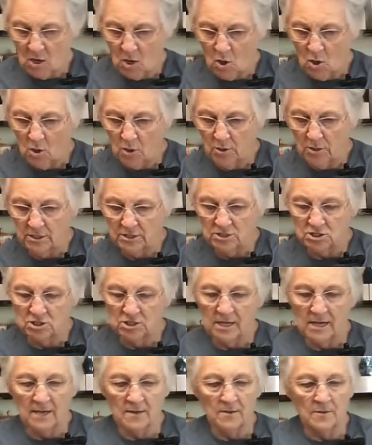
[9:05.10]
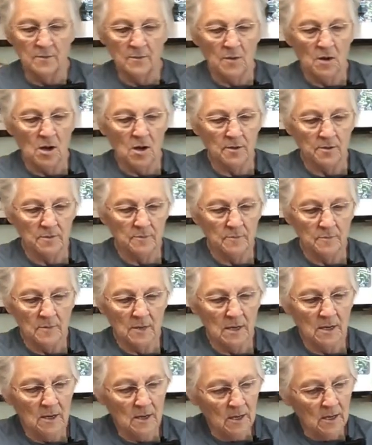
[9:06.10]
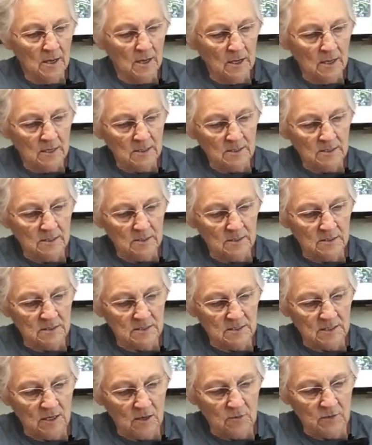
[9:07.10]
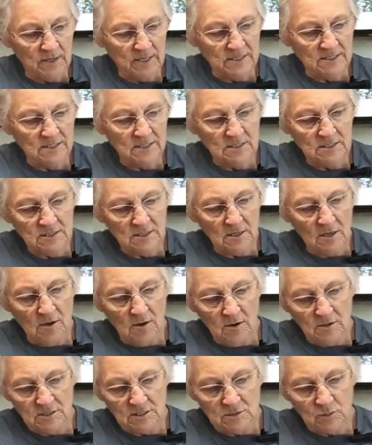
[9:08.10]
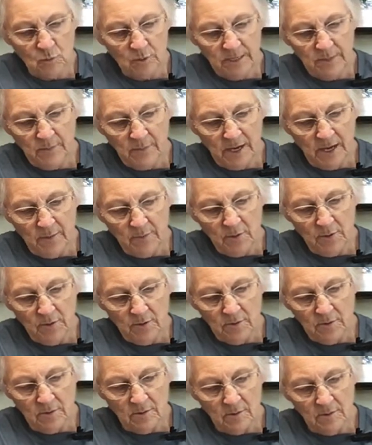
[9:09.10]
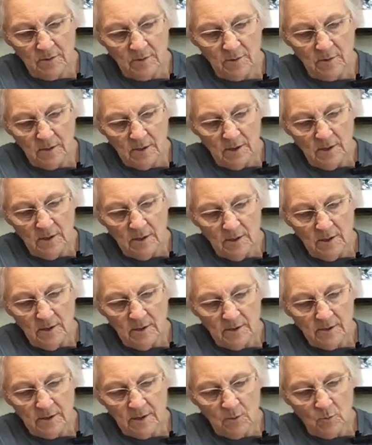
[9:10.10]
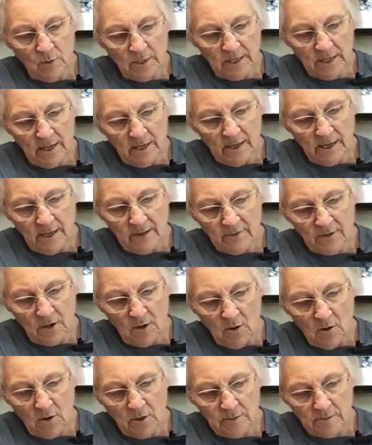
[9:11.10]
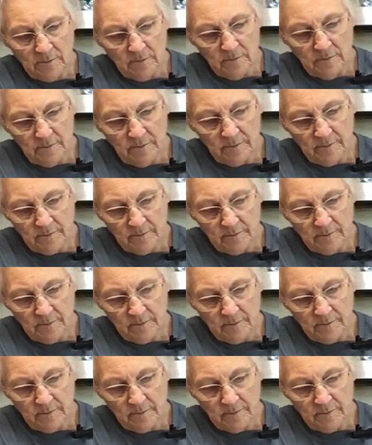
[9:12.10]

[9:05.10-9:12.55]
orange down in the bottom. So this is uh, sweet pepper that we got out of the garden.